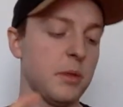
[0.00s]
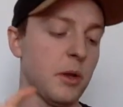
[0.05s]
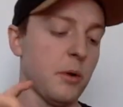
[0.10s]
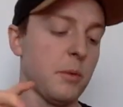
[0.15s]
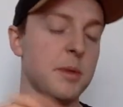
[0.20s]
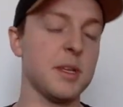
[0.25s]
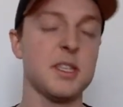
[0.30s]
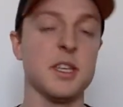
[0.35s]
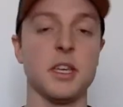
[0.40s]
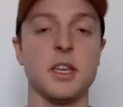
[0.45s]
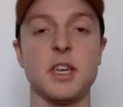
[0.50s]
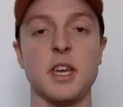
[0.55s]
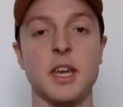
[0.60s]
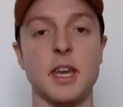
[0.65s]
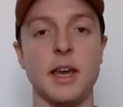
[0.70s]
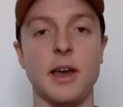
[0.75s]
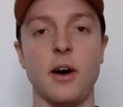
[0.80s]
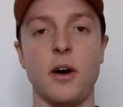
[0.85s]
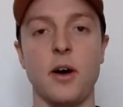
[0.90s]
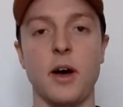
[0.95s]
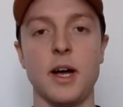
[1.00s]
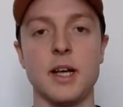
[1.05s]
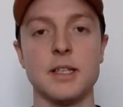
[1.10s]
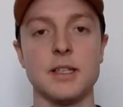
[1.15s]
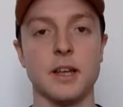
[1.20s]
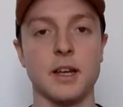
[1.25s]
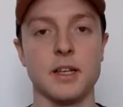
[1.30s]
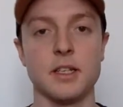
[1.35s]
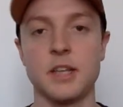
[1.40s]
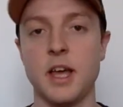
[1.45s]
They were missing key guys
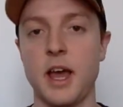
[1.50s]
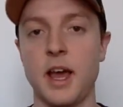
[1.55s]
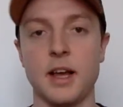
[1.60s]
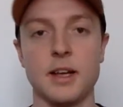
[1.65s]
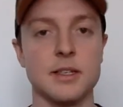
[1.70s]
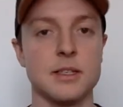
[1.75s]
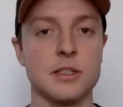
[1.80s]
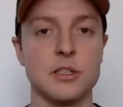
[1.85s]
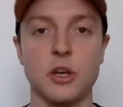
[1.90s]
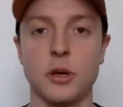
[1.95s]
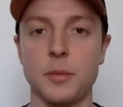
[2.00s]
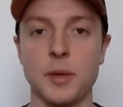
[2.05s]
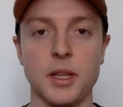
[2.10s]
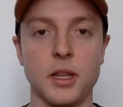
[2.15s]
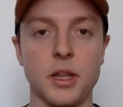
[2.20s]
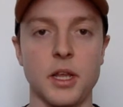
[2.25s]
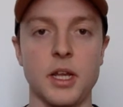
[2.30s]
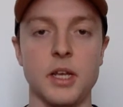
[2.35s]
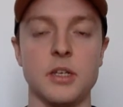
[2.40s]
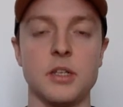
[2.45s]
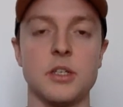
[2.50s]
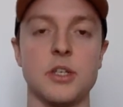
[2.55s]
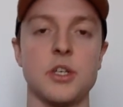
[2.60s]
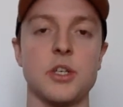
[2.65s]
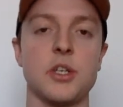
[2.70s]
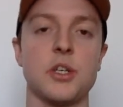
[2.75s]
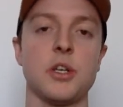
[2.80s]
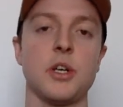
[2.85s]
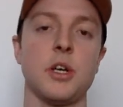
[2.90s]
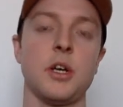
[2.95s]
like Tex, Tommy
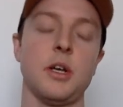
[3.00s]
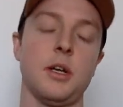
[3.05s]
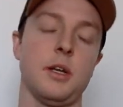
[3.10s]
Lynch.